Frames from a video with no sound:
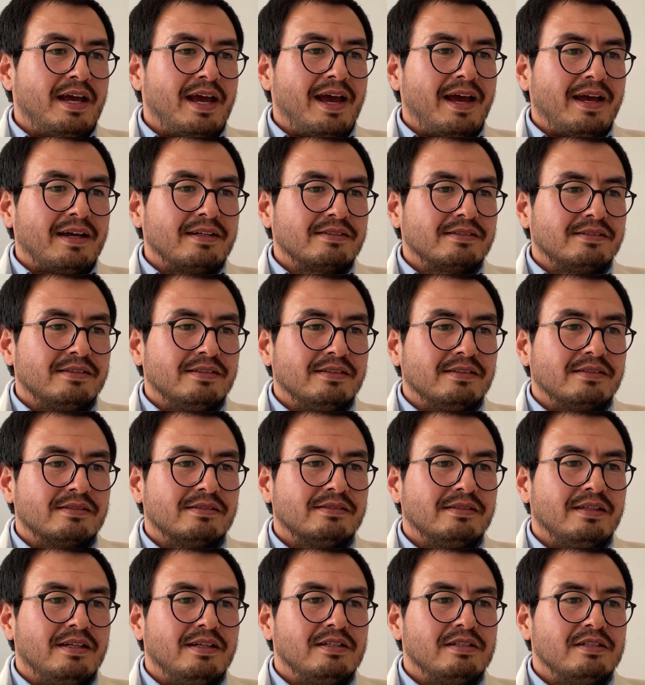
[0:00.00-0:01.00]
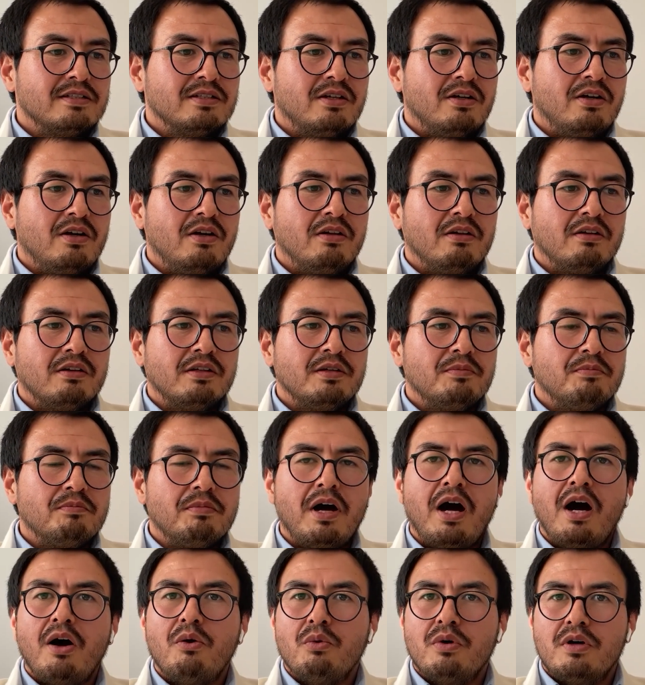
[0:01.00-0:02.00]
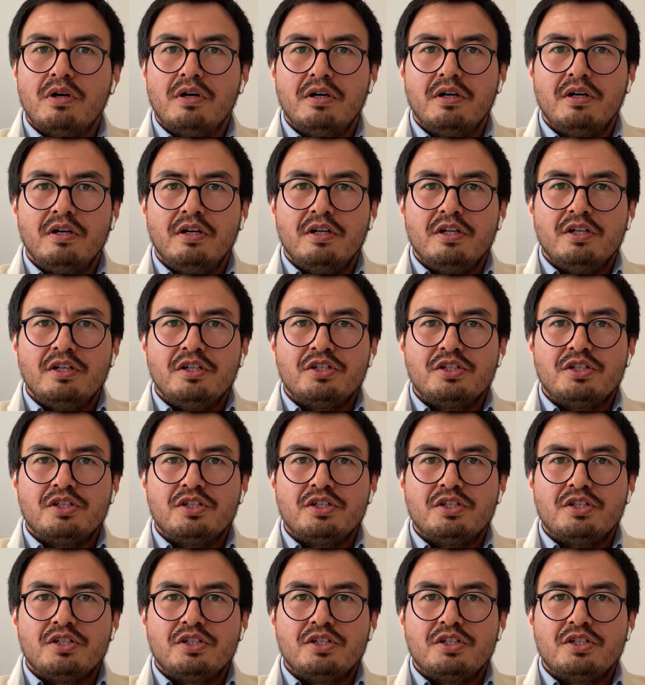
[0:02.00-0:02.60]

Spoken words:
access and all the power